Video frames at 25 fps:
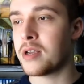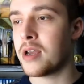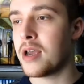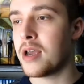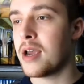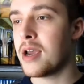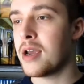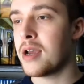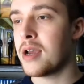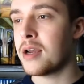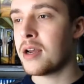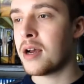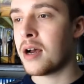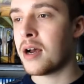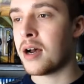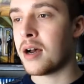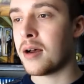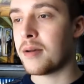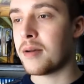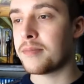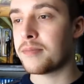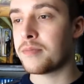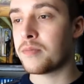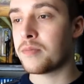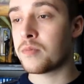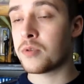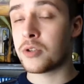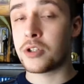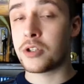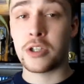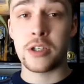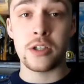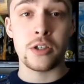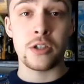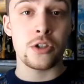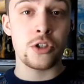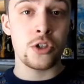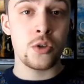which
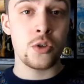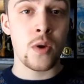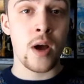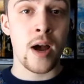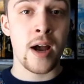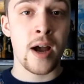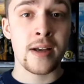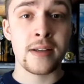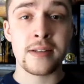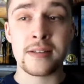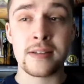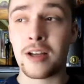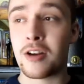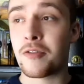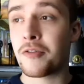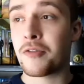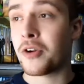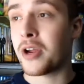she can shoot ice out